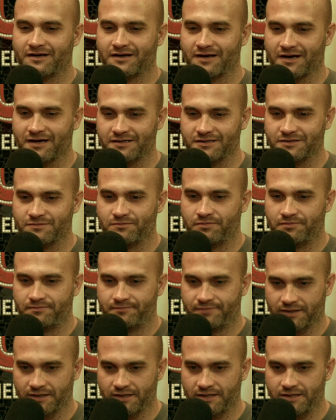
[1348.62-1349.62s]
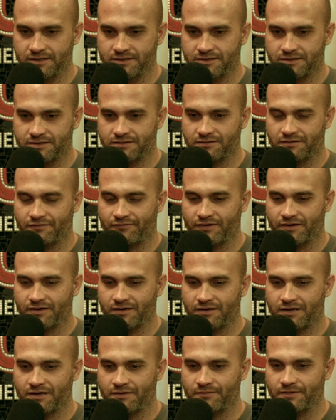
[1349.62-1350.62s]
guys, please, if you
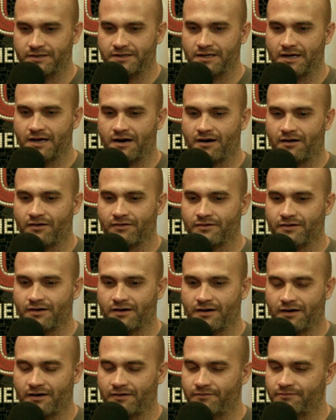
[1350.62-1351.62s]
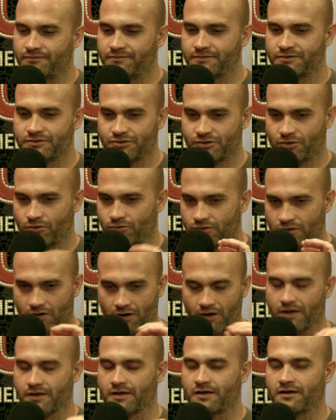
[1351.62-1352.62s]
could keep it down. Um, there's no
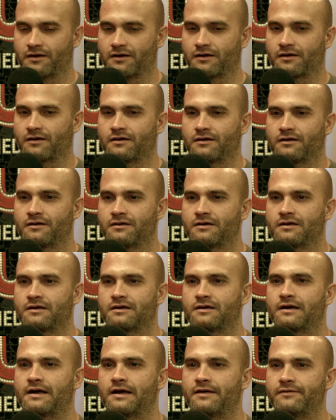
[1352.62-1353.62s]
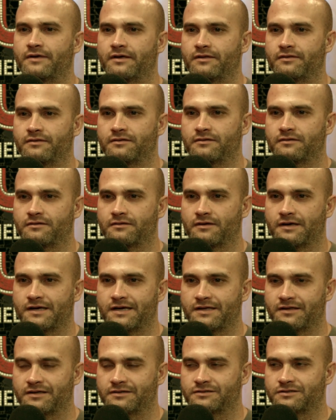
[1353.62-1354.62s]
talking and then
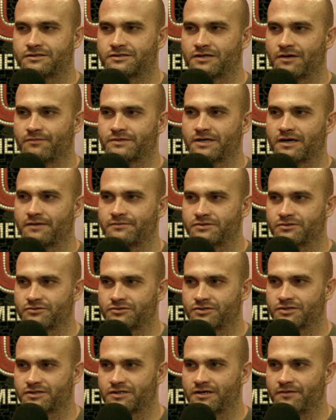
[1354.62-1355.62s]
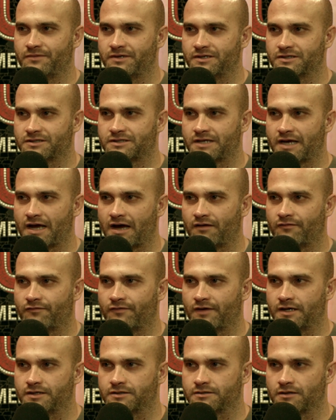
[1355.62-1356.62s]
and then yeah. sometimes they'll just give me a sad
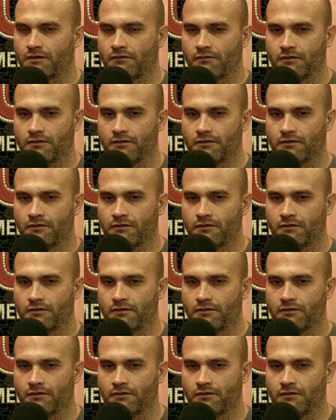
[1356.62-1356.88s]
face like